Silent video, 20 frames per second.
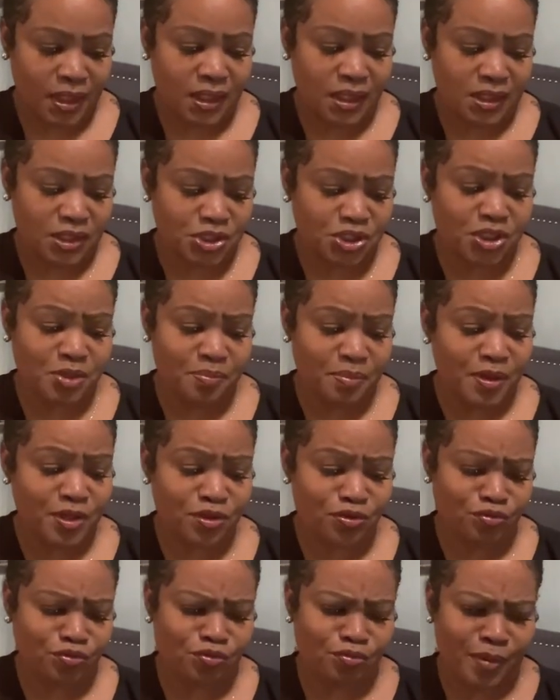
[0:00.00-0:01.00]
She's been
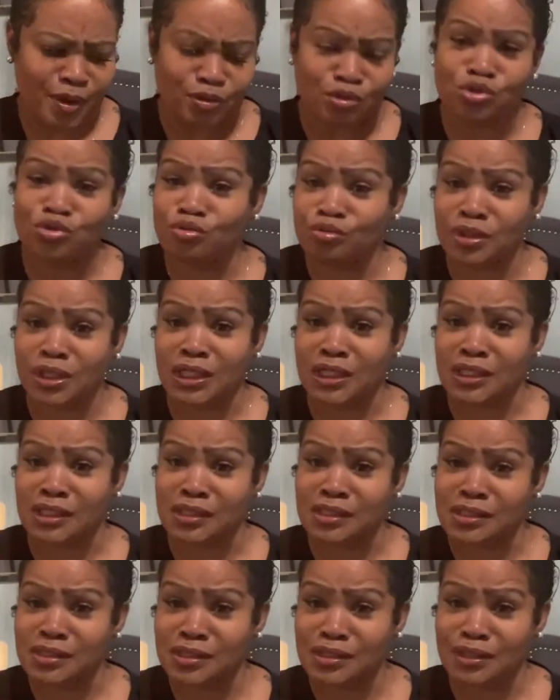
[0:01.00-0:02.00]
through about 2
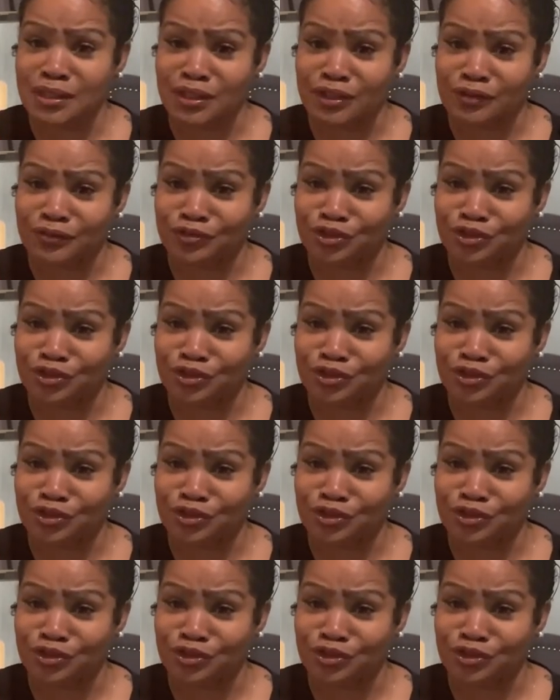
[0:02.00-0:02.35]
years of